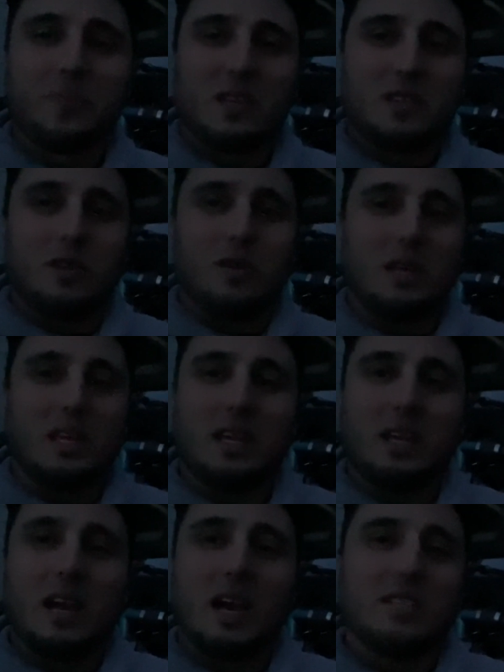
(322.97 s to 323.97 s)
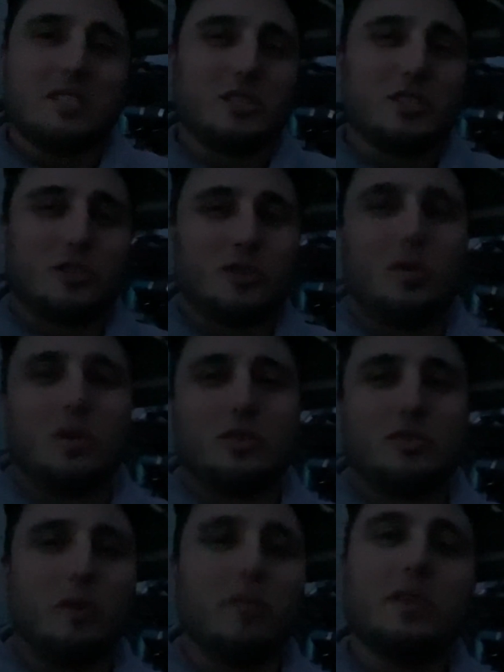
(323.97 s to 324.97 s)
So again, guys, it's just a quick
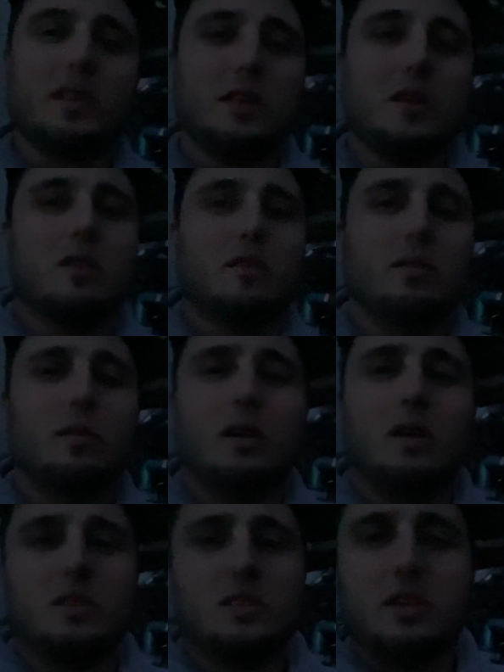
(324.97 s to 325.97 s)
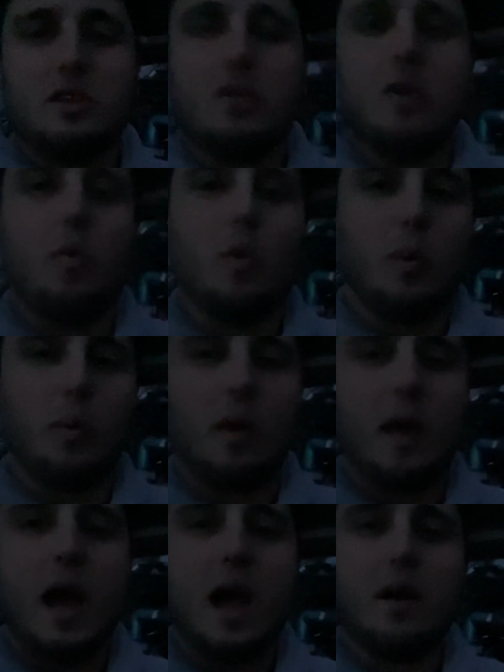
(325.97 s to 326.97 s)
short video, just letting you know where we're
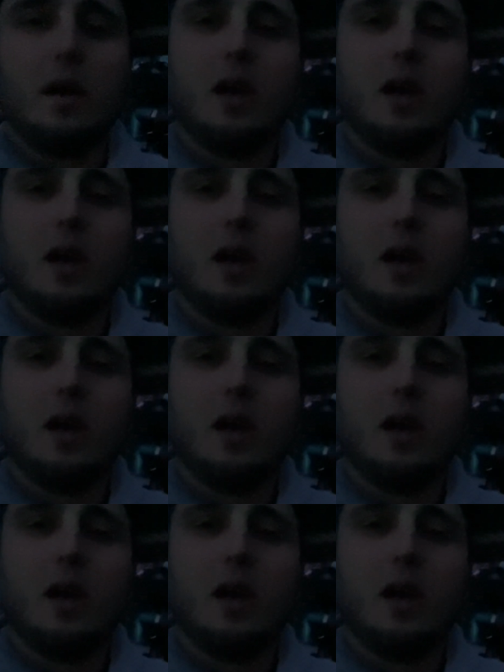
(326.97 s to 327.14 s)
at.